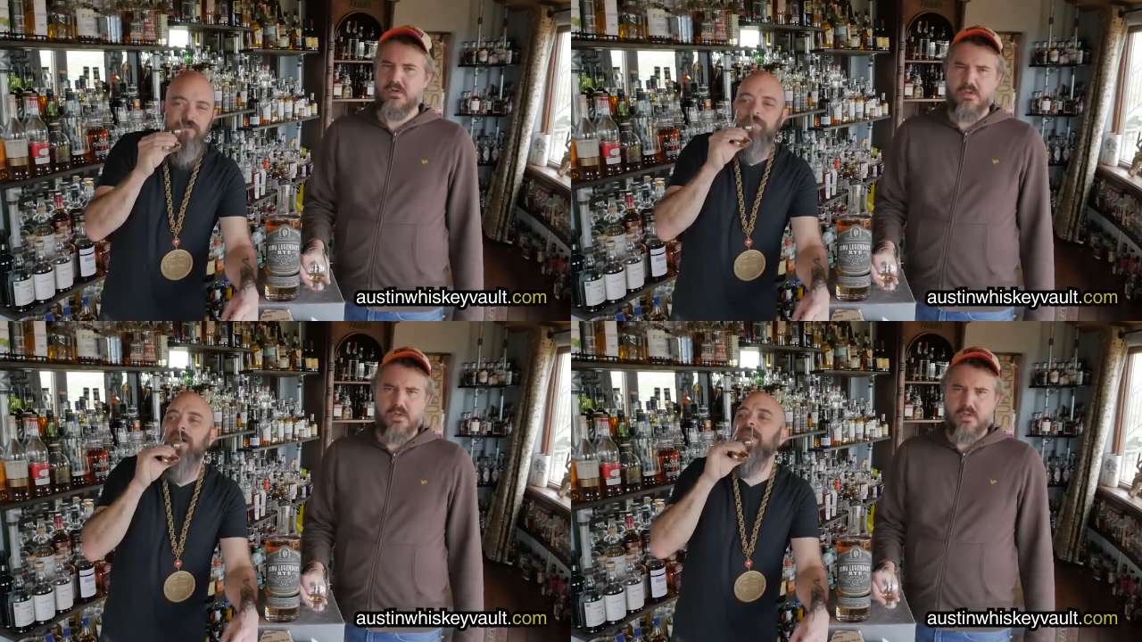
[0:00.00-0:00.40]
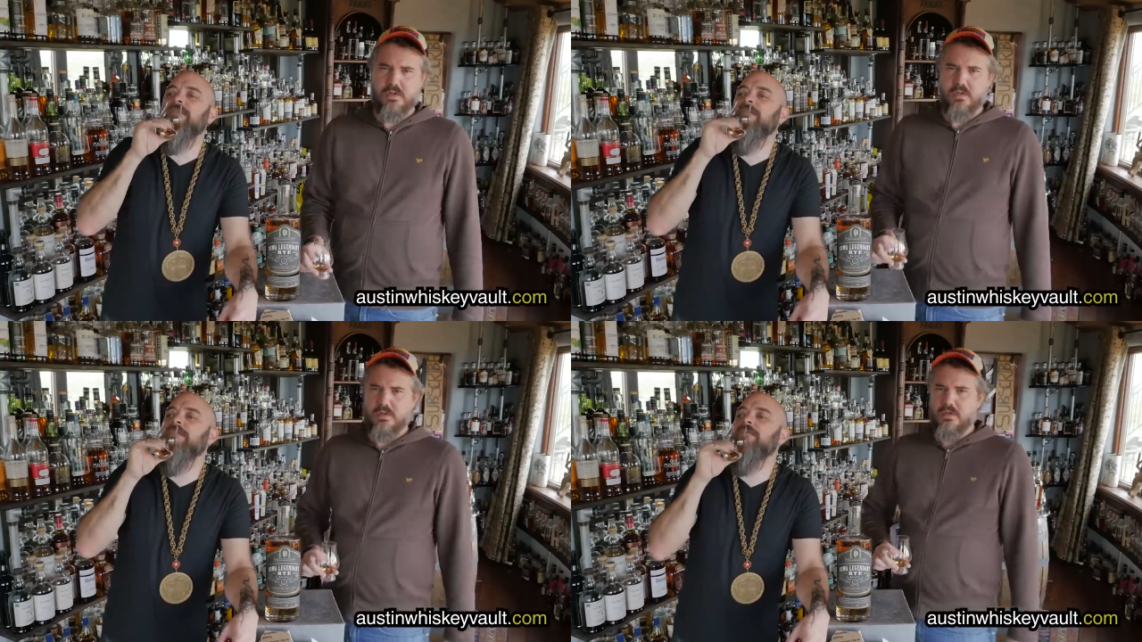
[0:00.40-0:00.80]

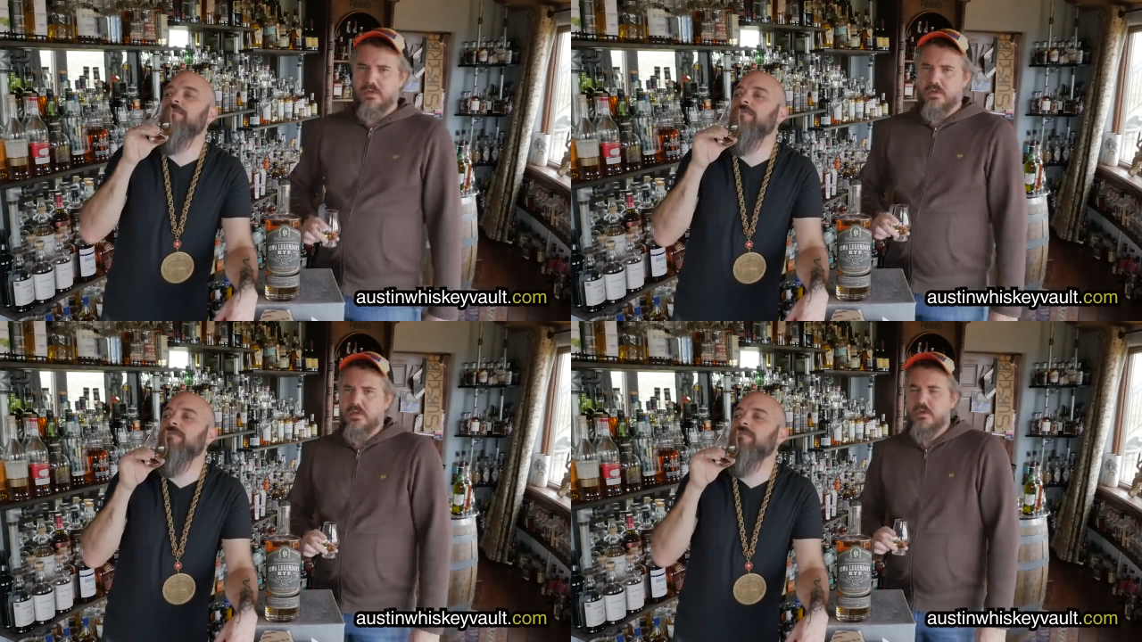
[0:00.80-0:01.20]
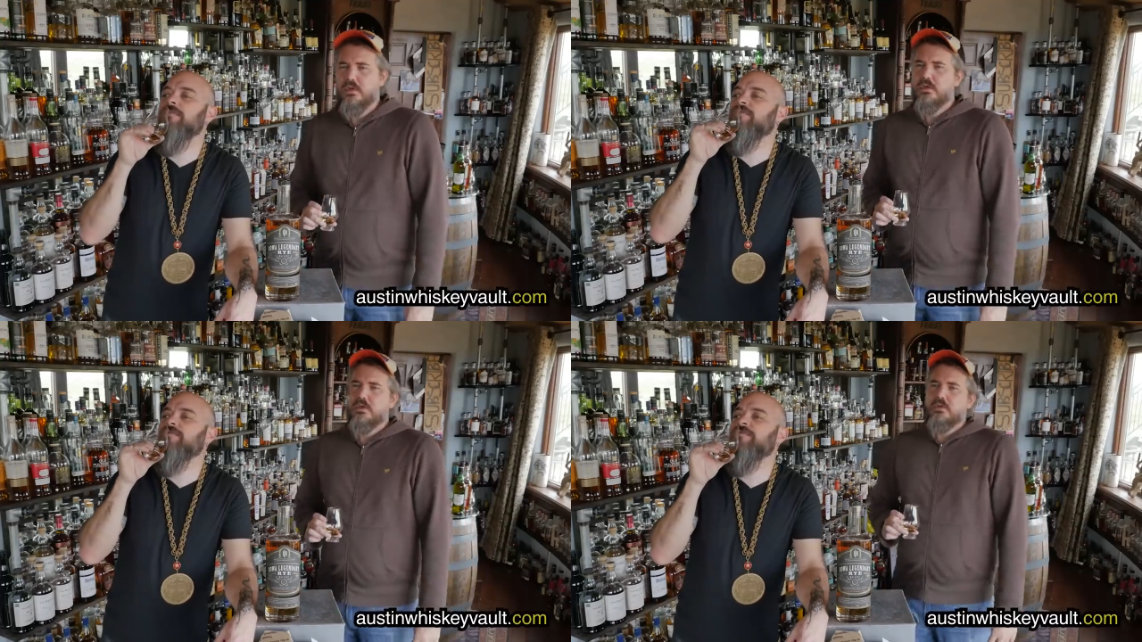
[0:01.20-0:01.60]
Speaker 1: spice, and the
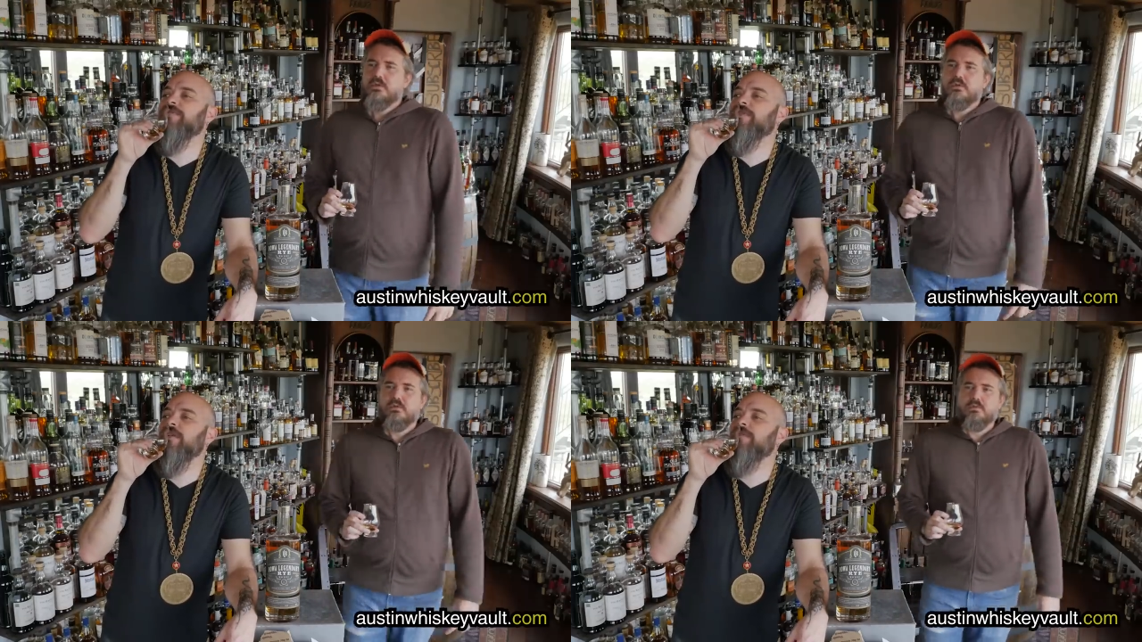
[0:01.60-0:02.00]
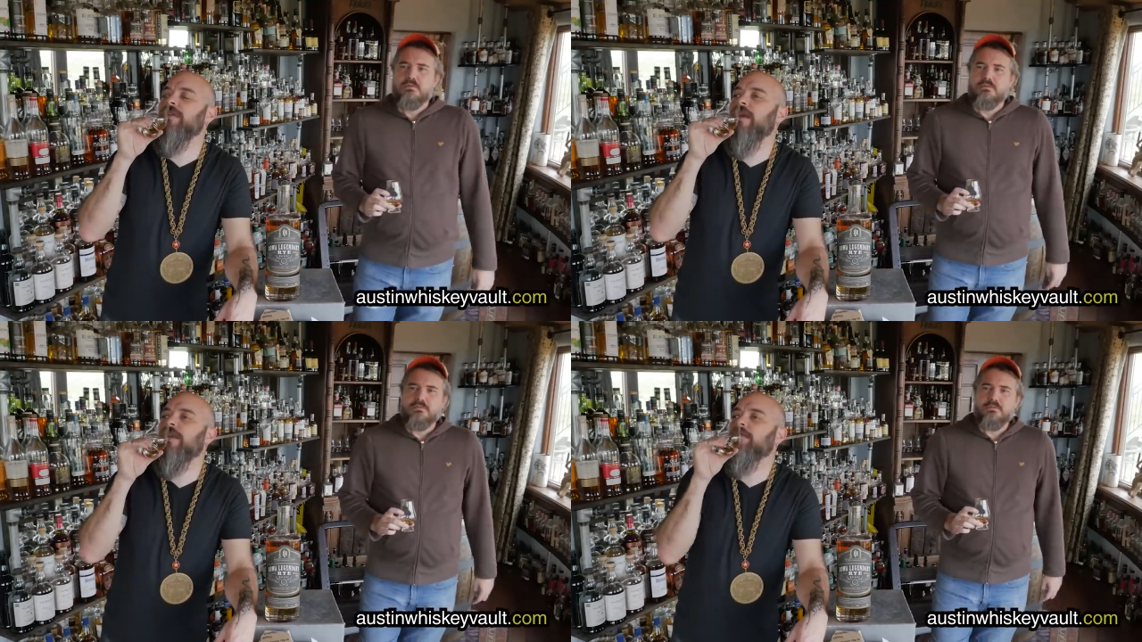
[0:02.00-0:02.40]

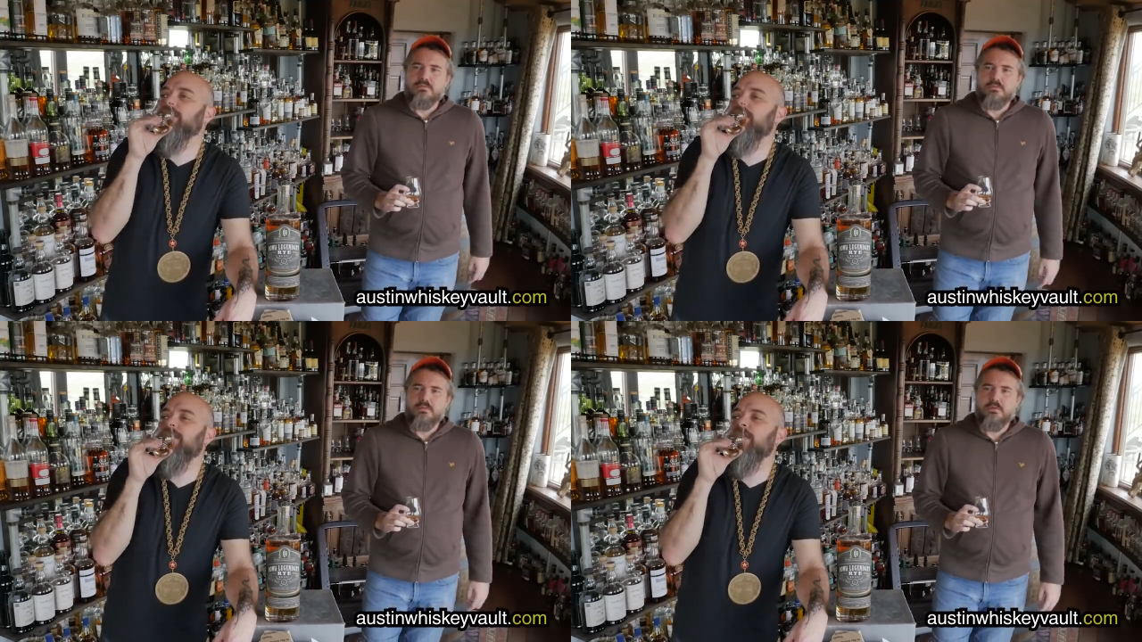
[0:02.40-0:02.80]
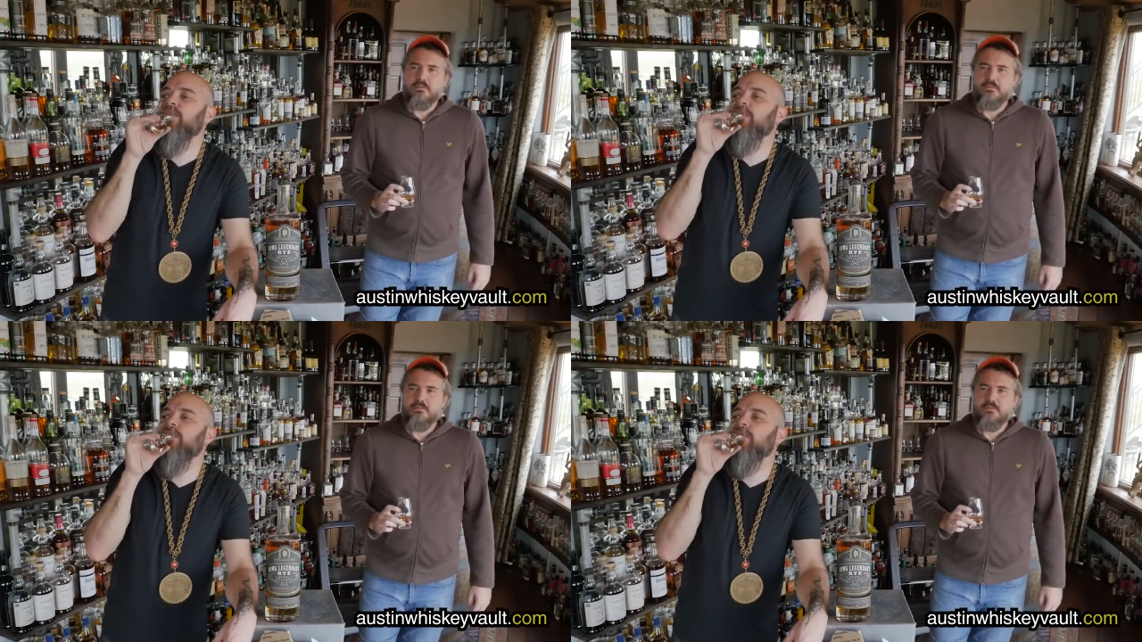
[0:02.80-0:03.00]
cinnamon categories.